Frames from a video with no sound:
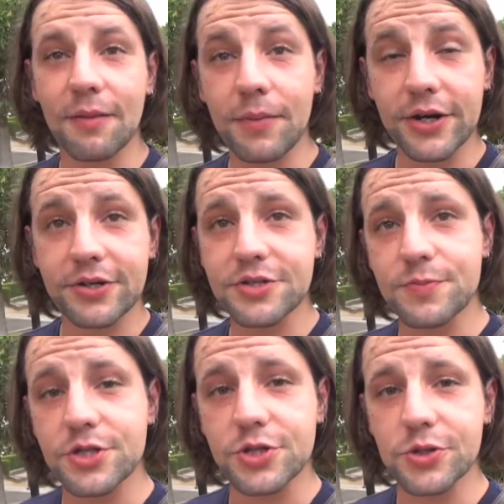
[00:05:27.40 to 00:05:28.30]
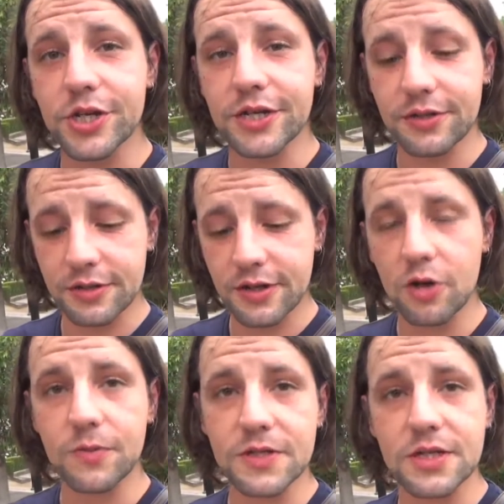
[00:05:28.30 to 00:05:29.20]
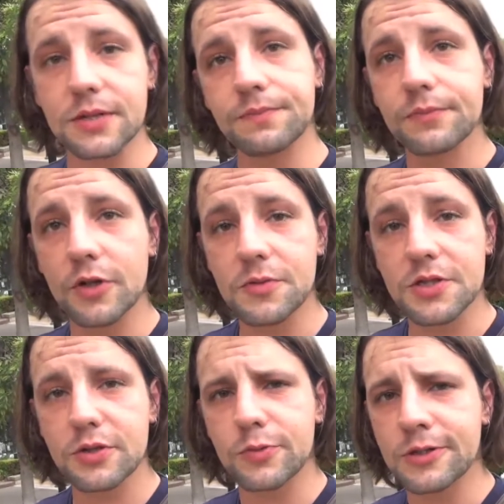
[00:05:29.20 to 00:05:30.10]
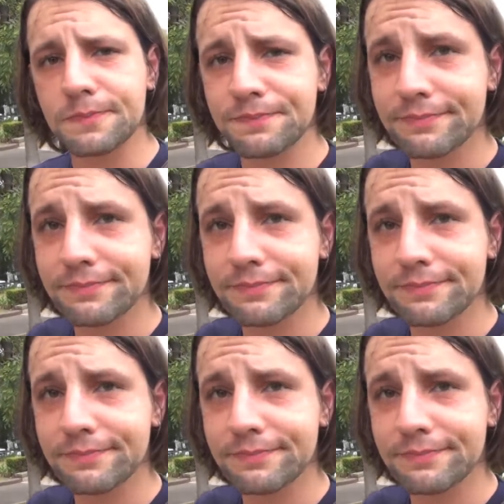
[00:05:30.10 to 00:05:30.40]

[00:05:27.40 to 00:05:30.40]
Merry Christmas, Julian. Hope it's a good one.